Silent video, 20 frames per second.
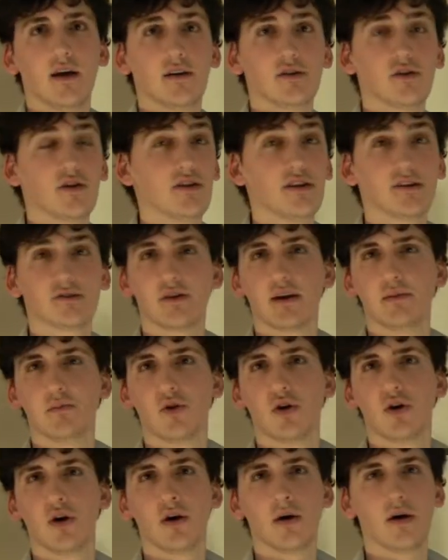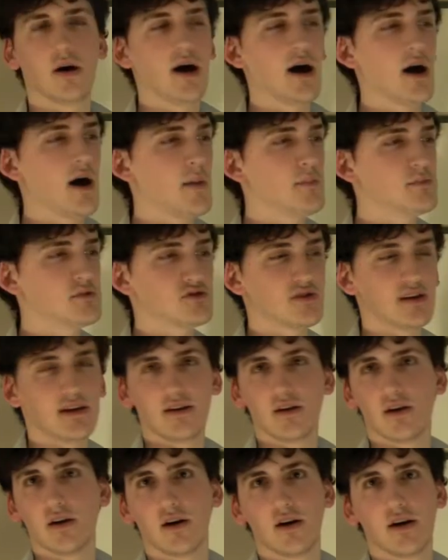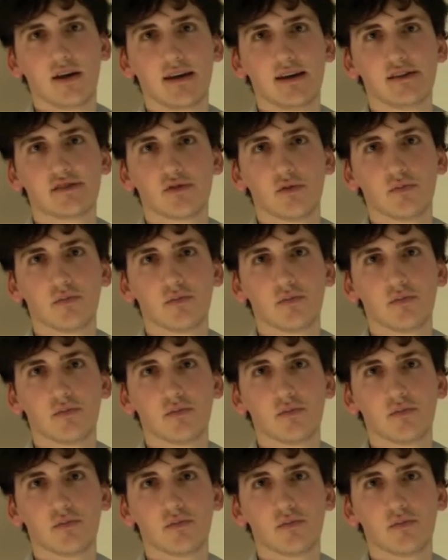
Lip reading: Couldn't agree more. Treat your initial